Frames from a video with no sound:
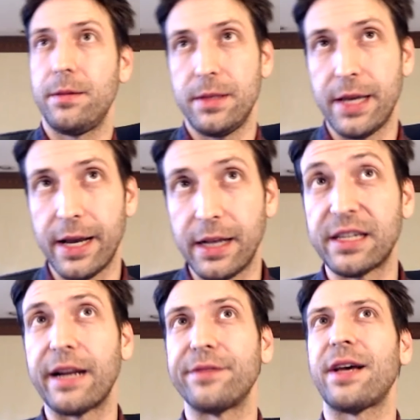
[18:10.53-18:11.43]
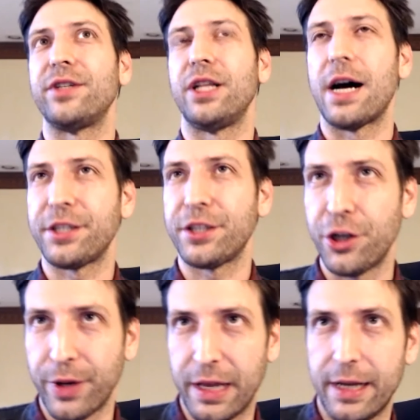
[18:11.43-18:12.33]
Incentives have a lot to
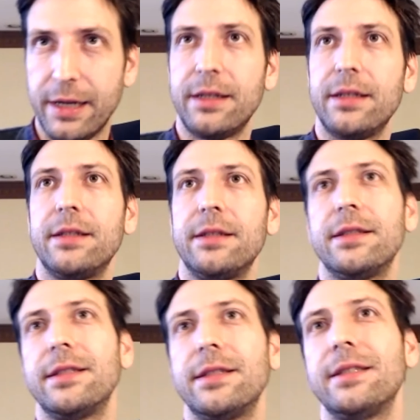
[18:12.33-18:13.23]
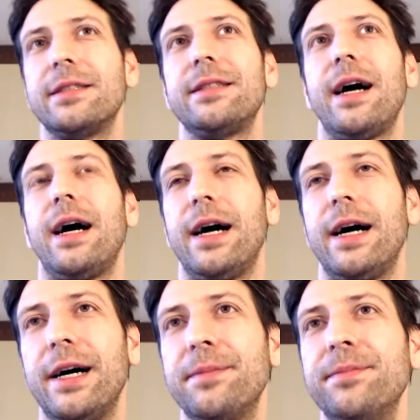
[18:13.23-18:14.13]
do with it.
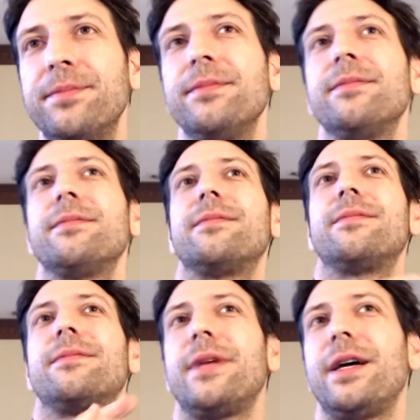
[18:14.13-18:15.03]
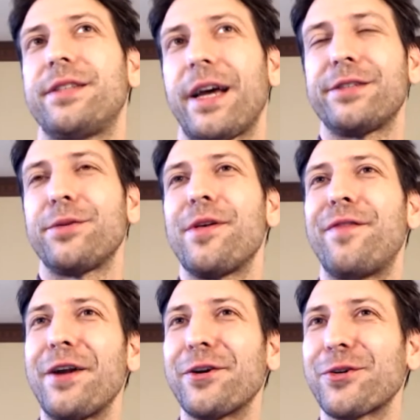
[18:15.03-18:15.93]
And so I guess will be the
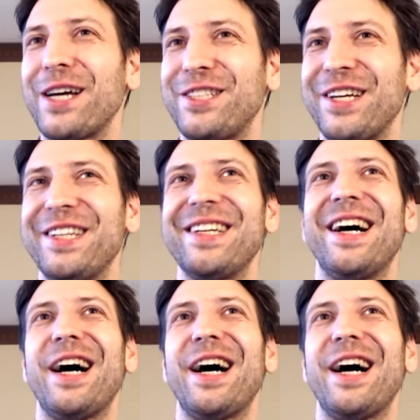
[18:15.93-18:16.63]
final question.